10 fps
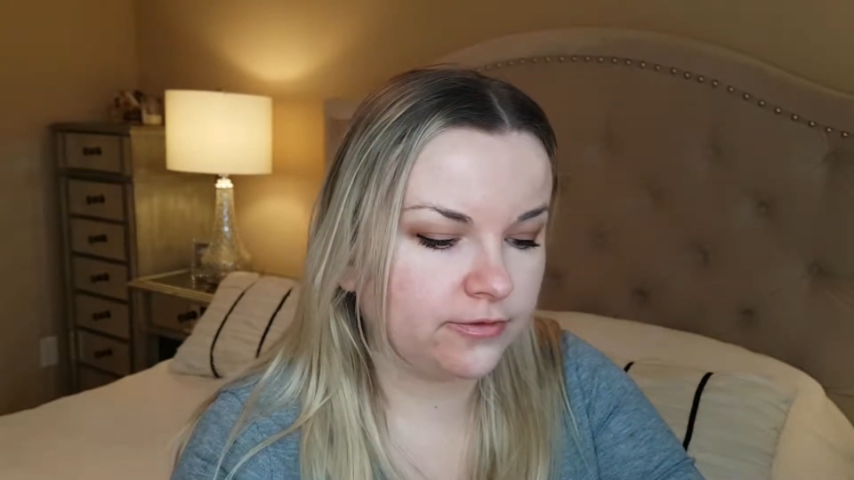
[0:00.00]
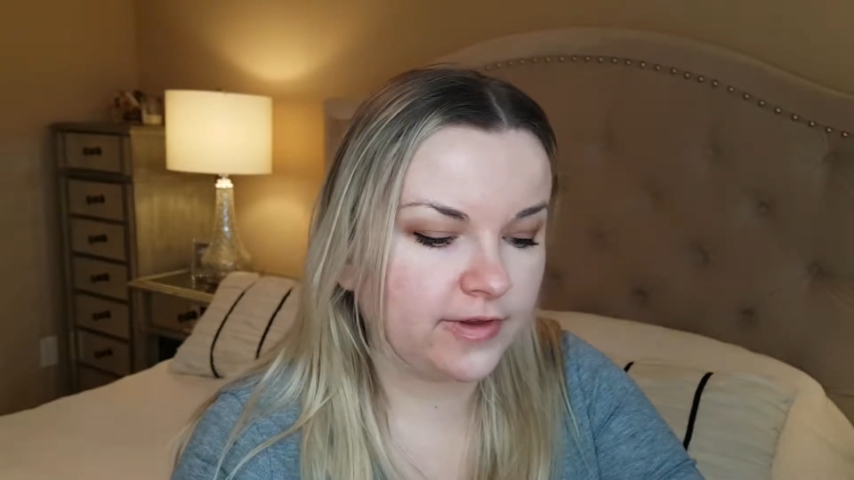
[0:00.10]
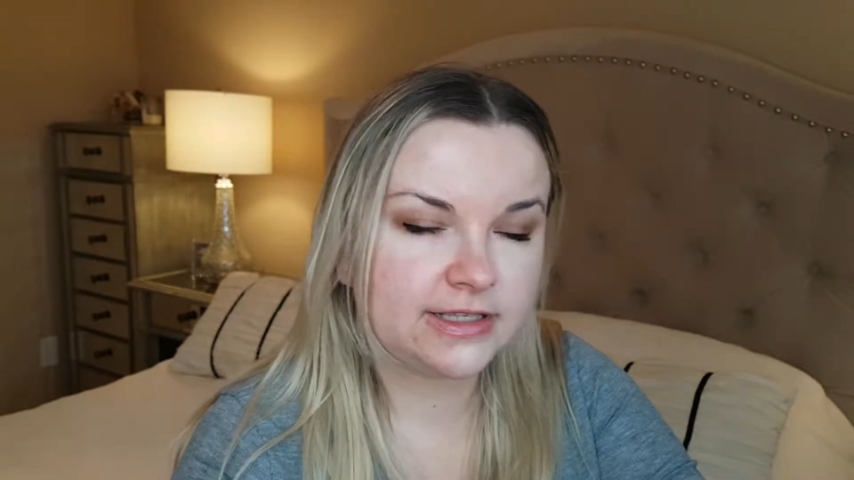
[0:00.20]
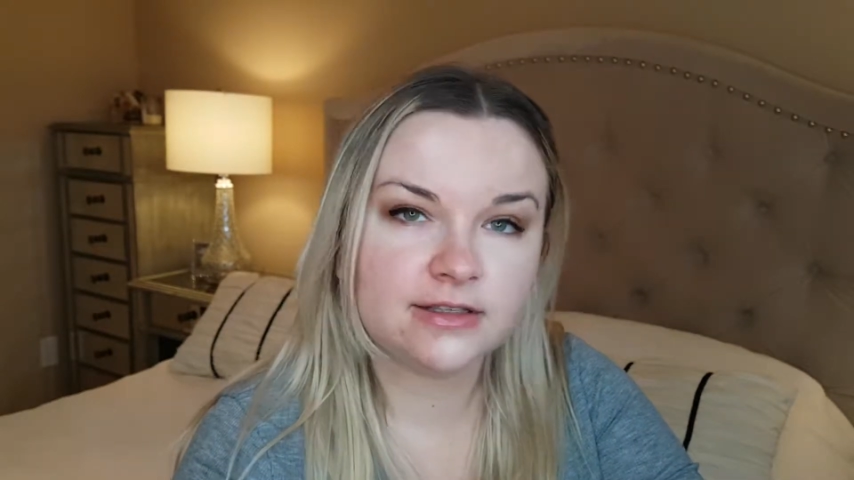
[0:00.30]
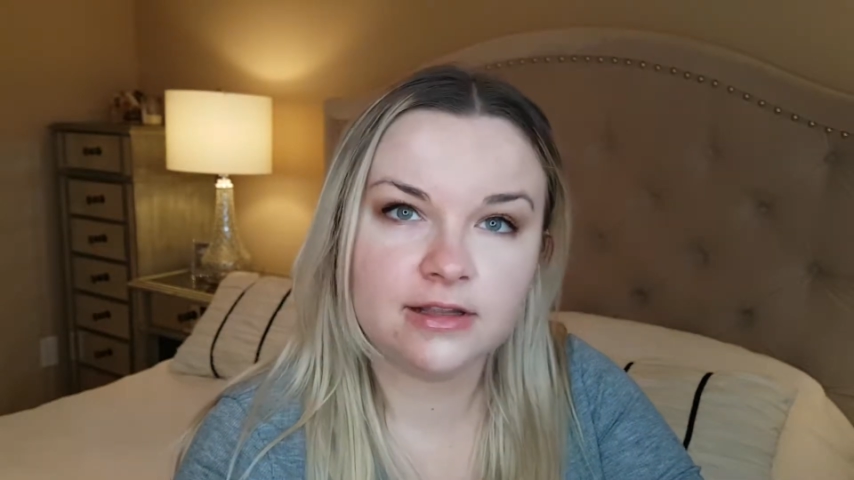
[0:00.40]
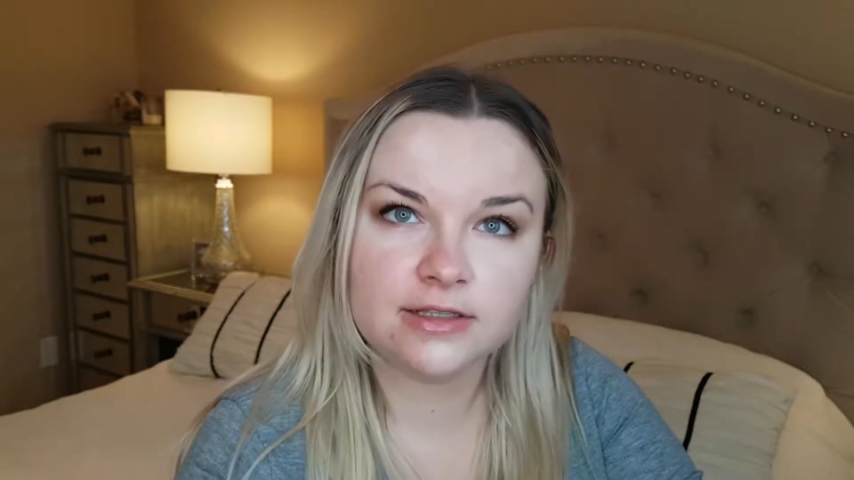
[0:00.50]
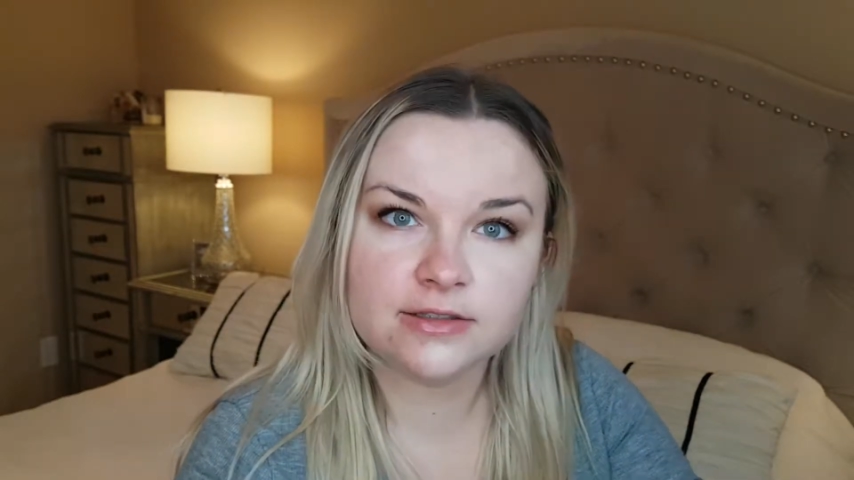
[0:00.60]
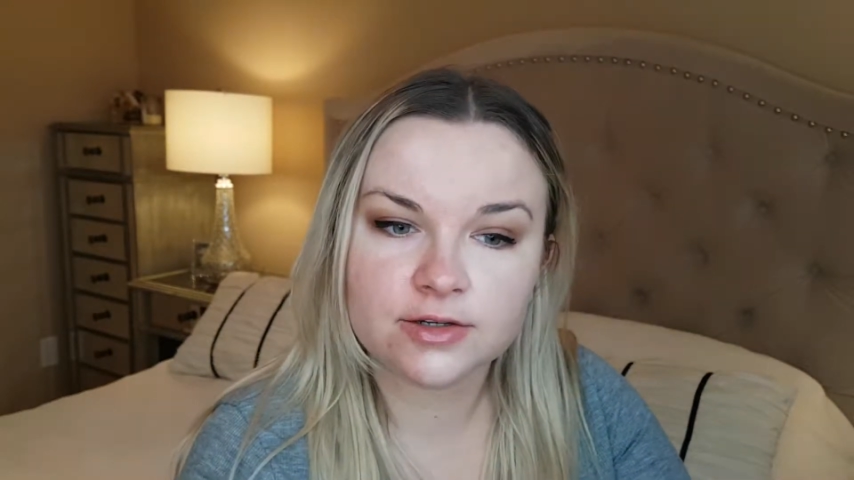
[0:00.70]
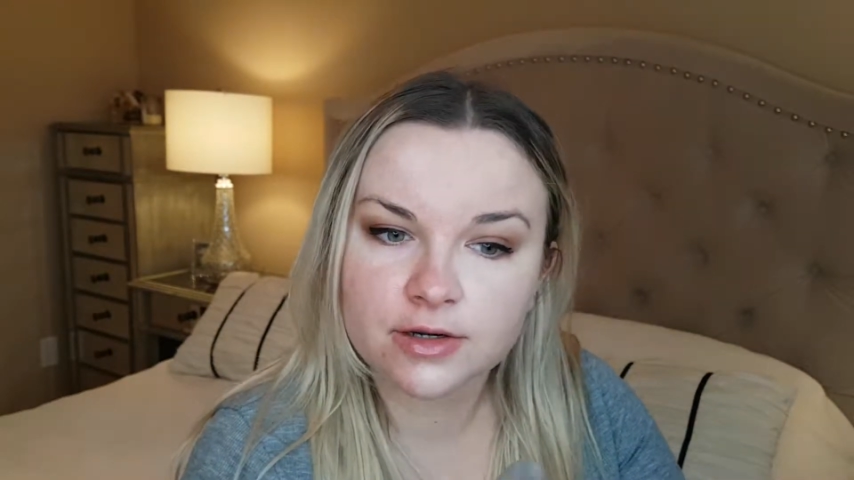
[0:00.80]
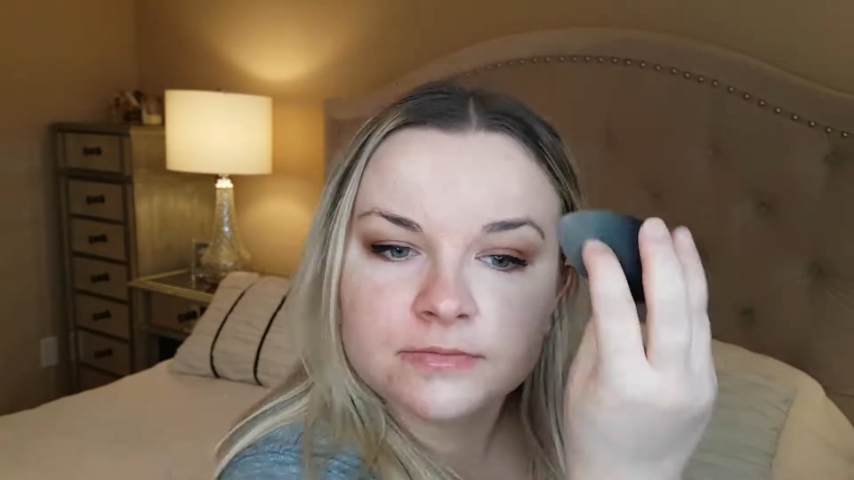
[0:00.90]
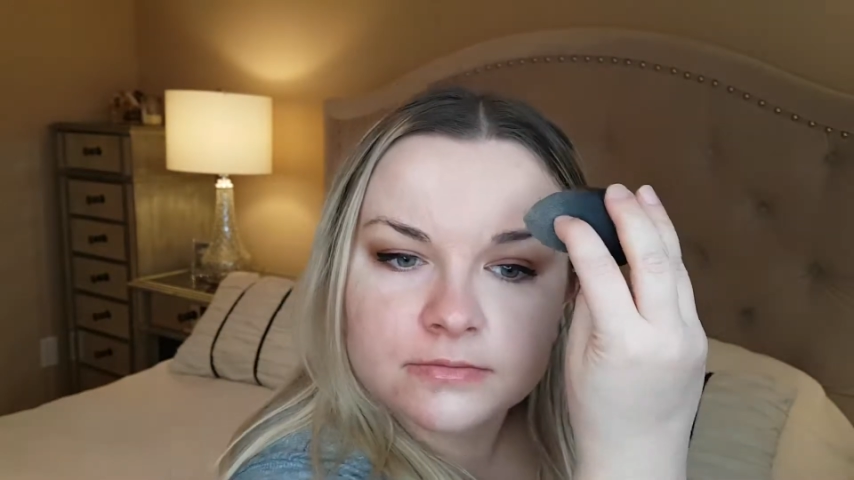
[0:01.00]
face cleanser.